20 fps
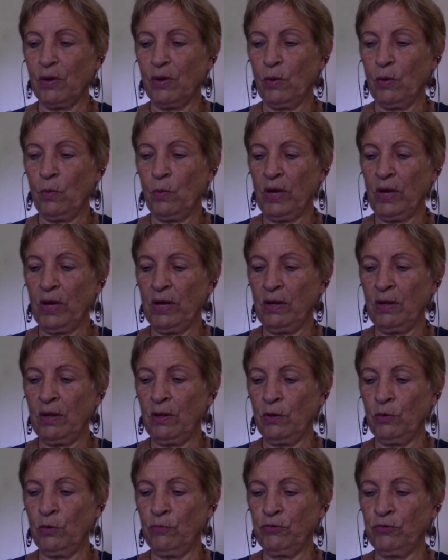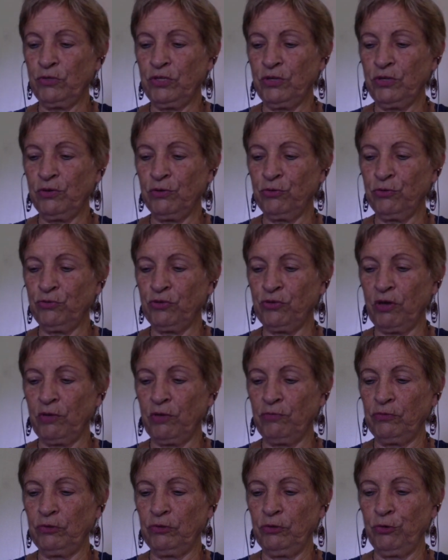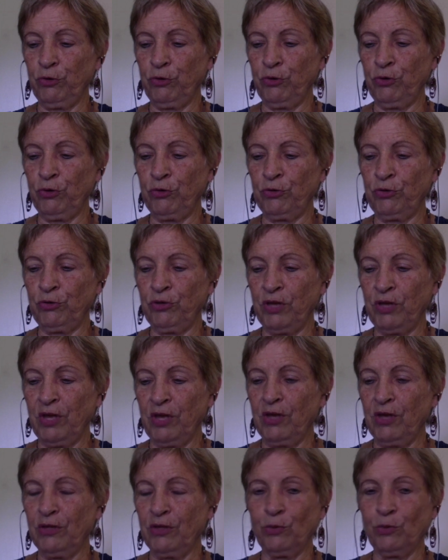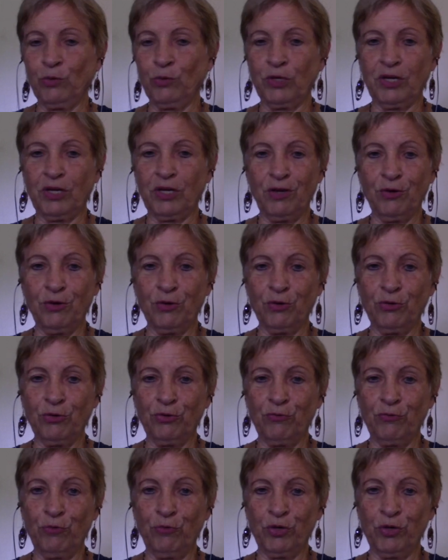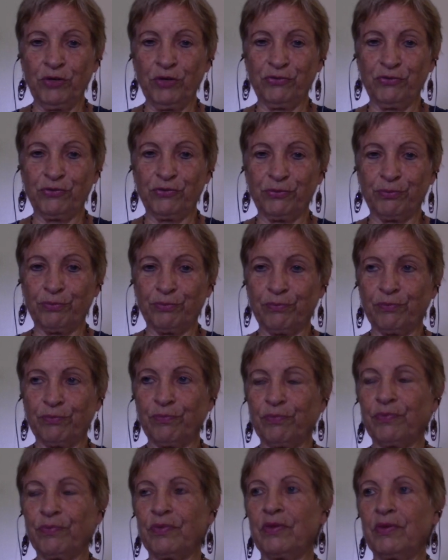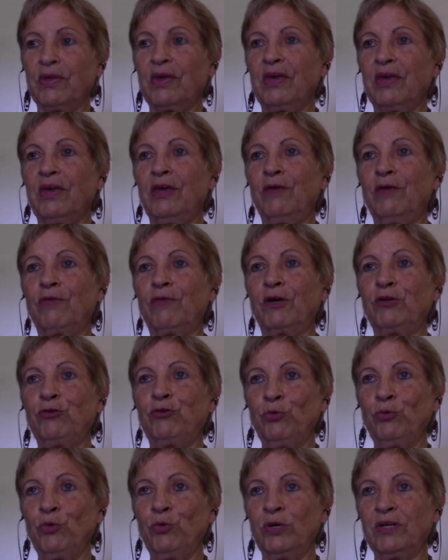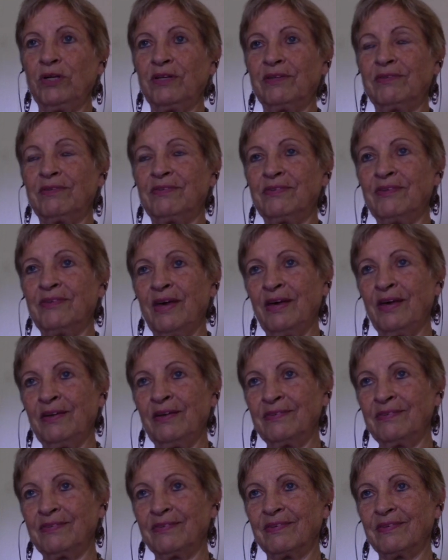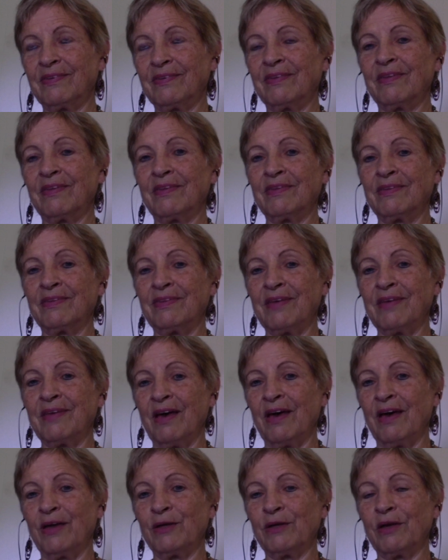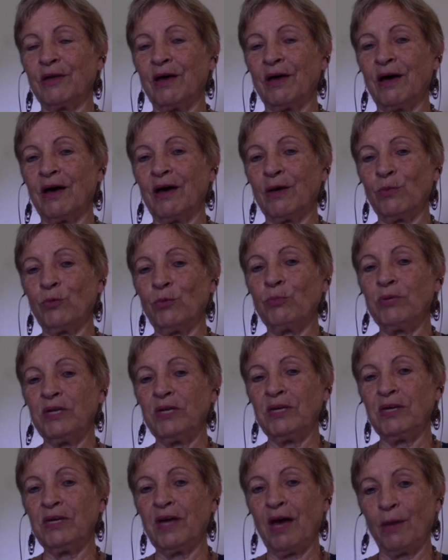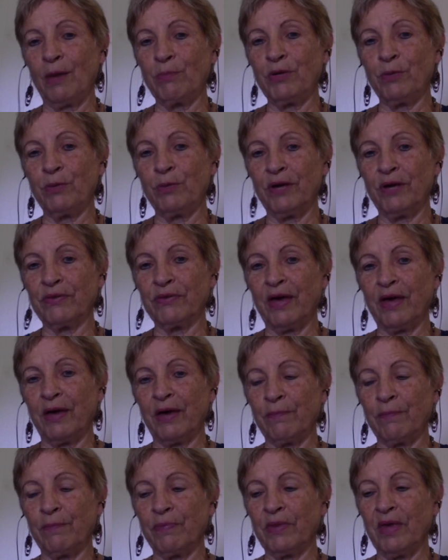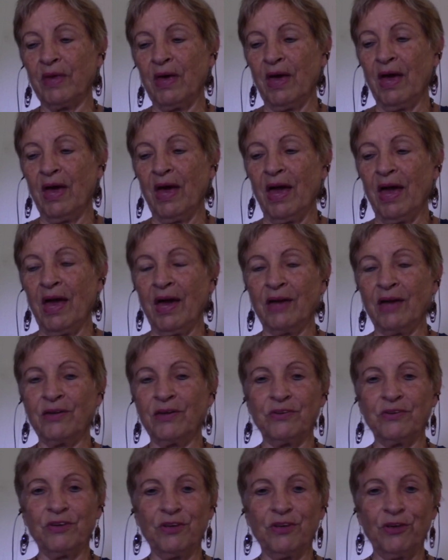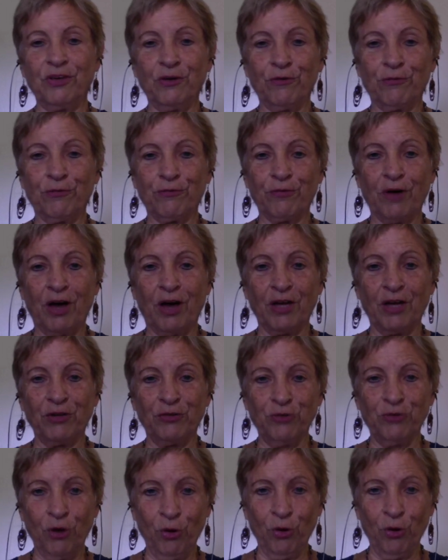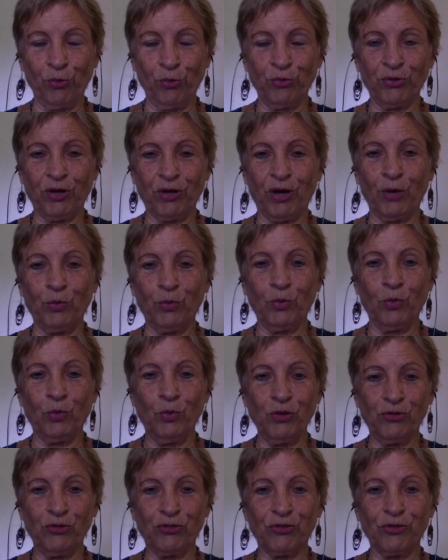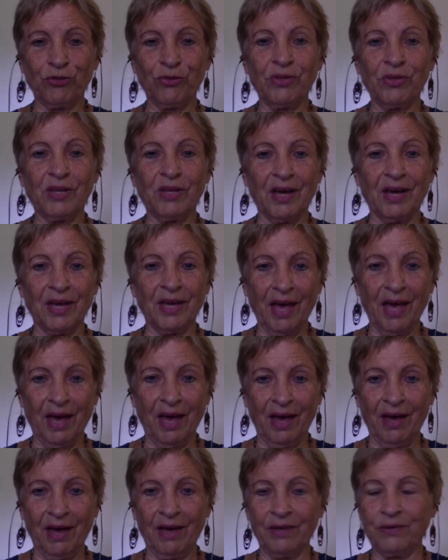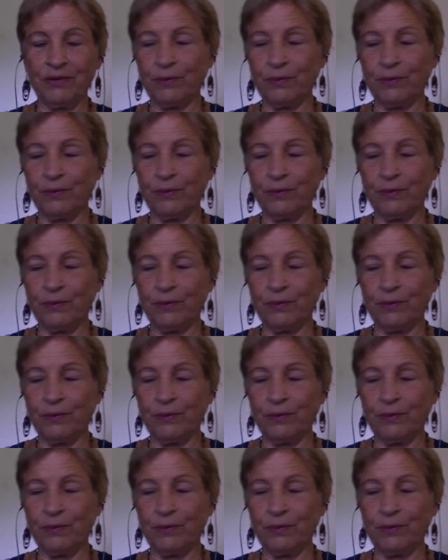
Well, over the years, I've learned that when I hear the voice, if I do what it says, that I will be happy about that. And if I don't, I will wish that I had.